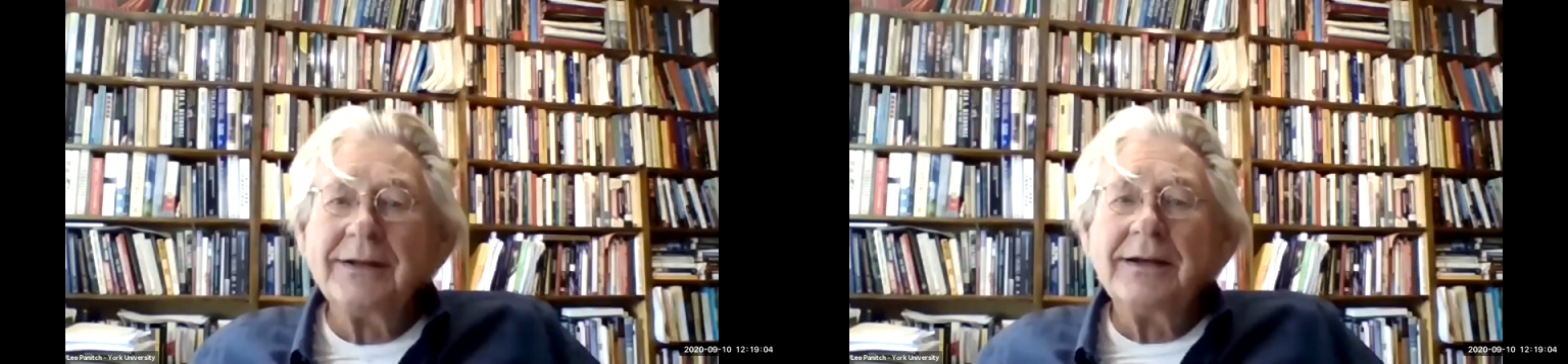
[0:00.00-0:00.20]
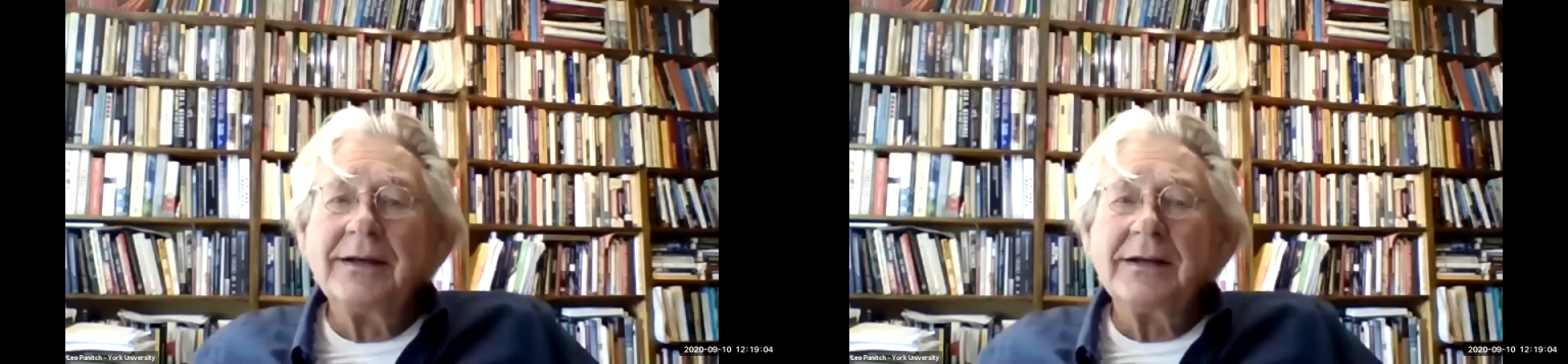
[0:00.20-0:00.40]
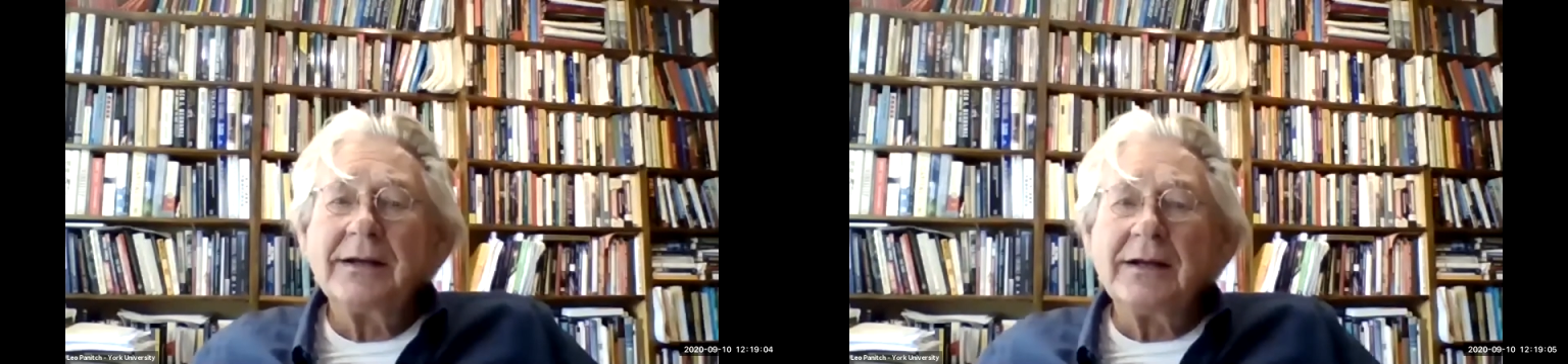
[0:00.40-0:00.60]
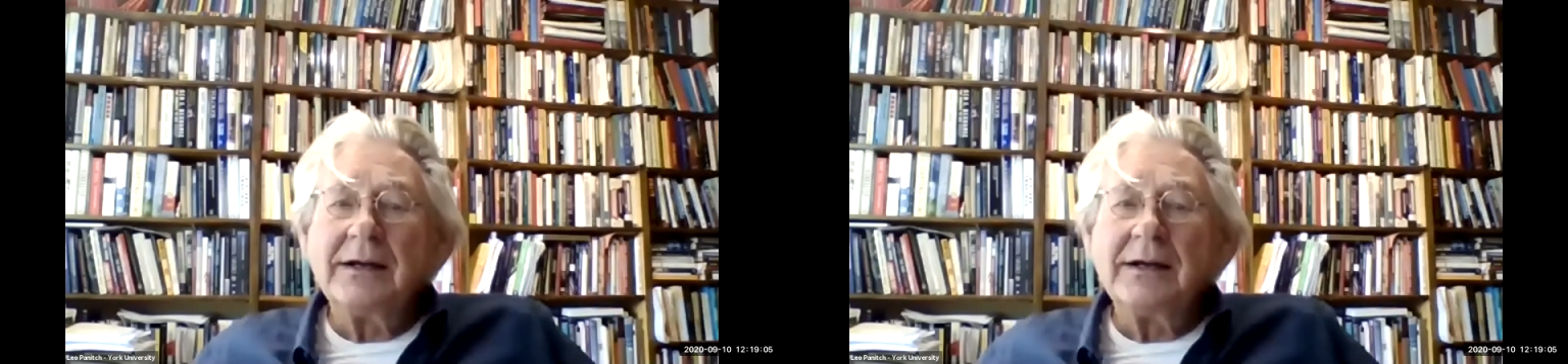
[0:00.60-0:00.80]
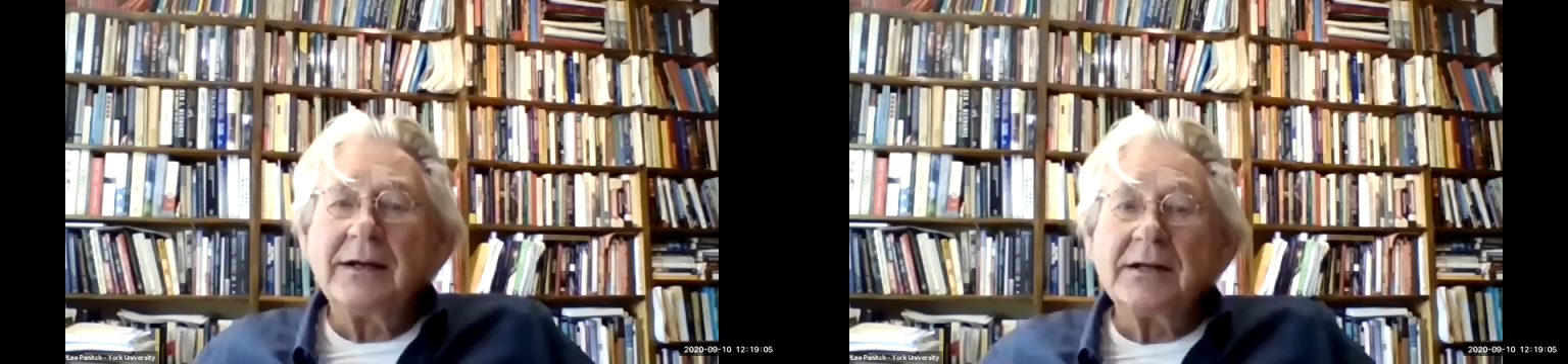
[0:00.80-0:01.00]

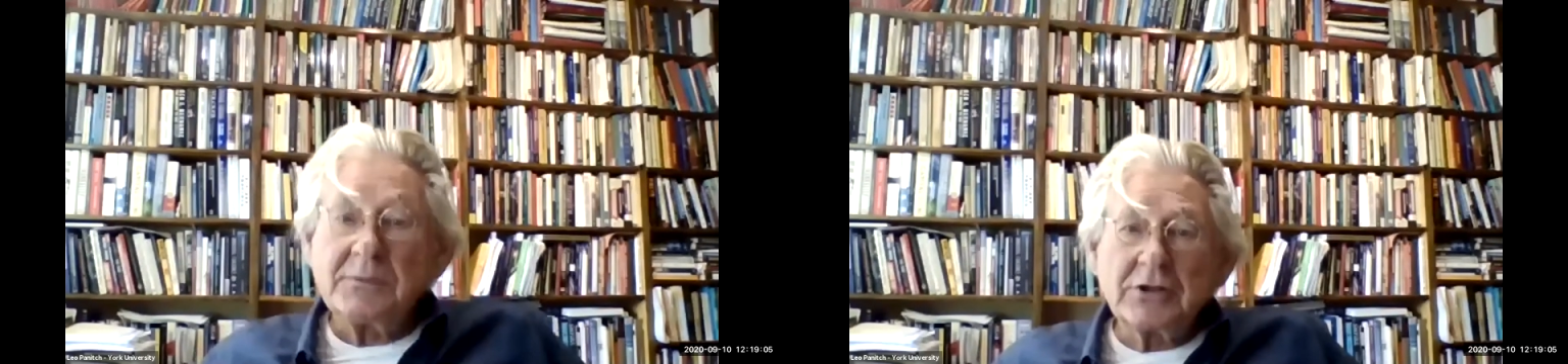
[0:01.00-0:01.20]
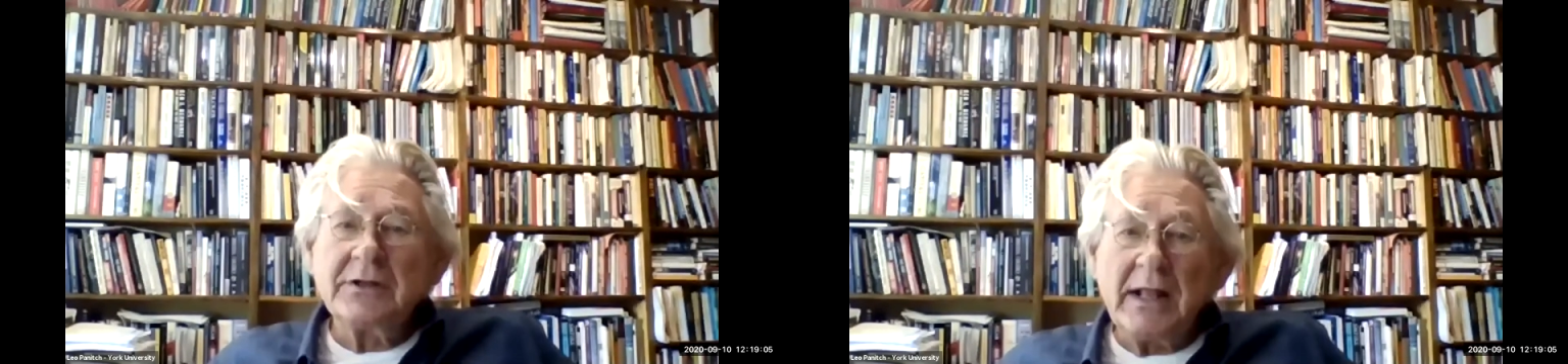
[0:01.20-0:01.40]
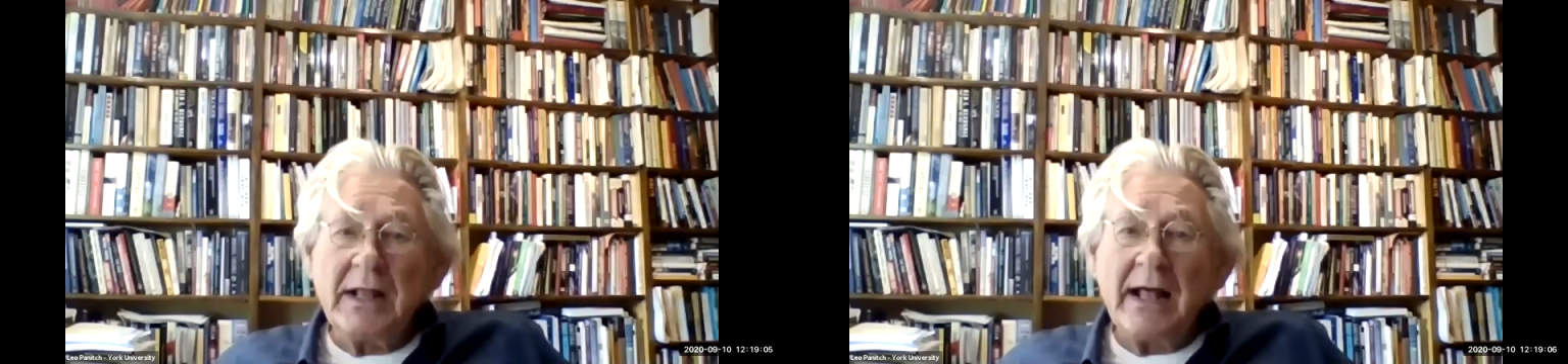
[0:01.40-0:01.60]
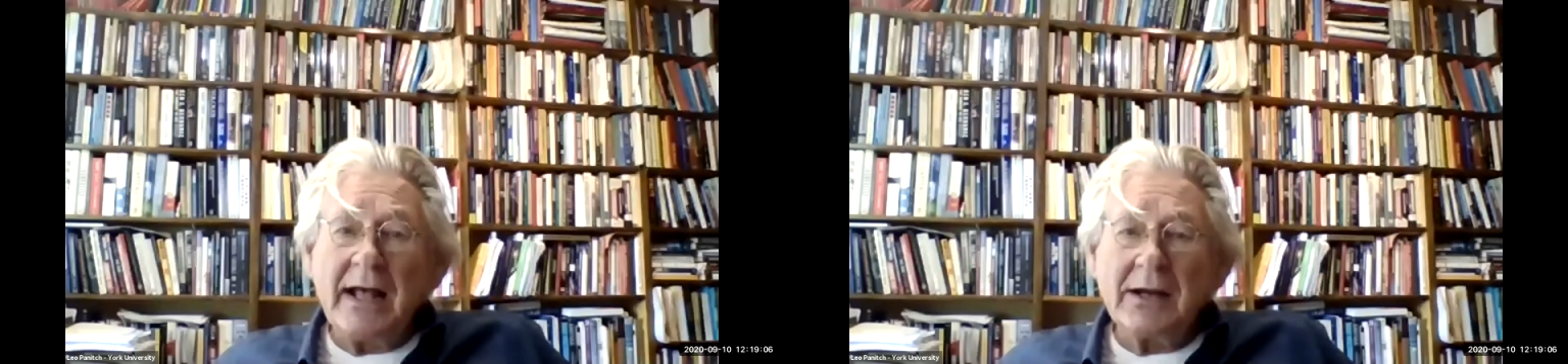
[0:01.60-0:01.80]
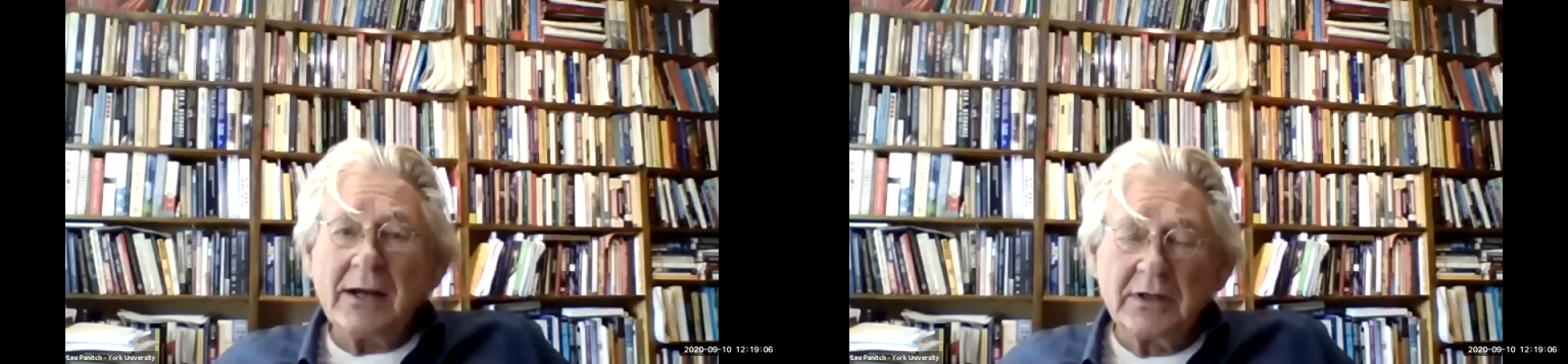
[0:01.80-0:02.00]
especially the black working
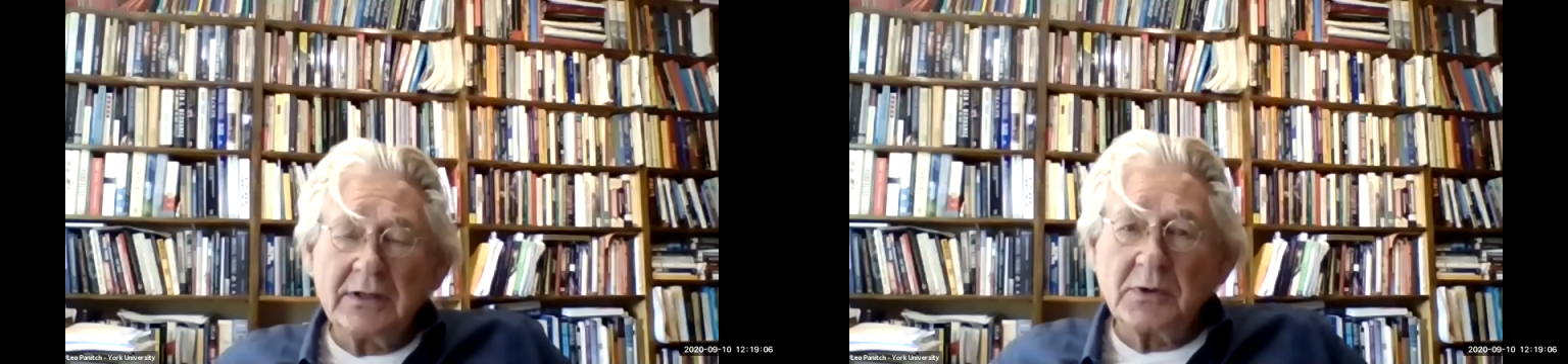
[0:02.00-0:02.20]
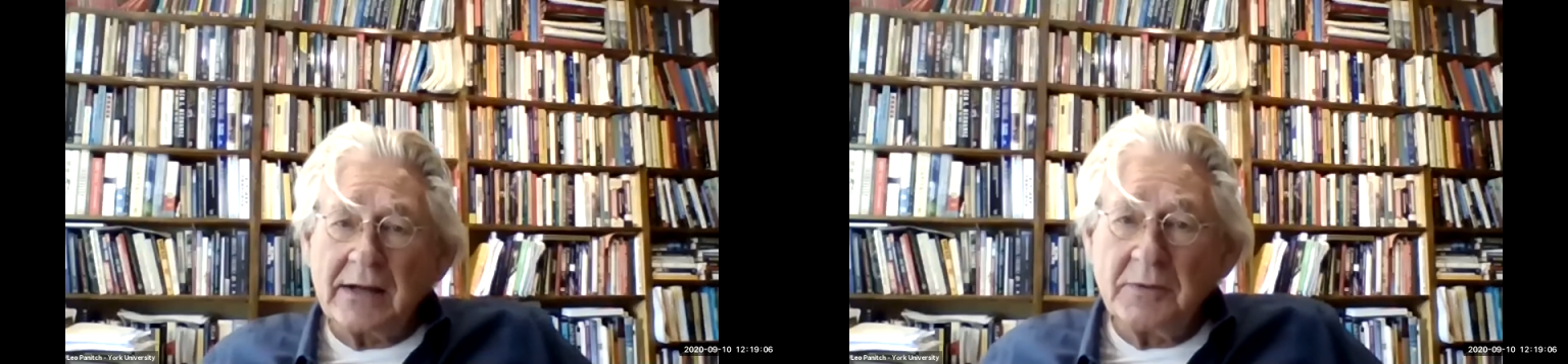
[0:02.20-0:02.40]
class that hadn't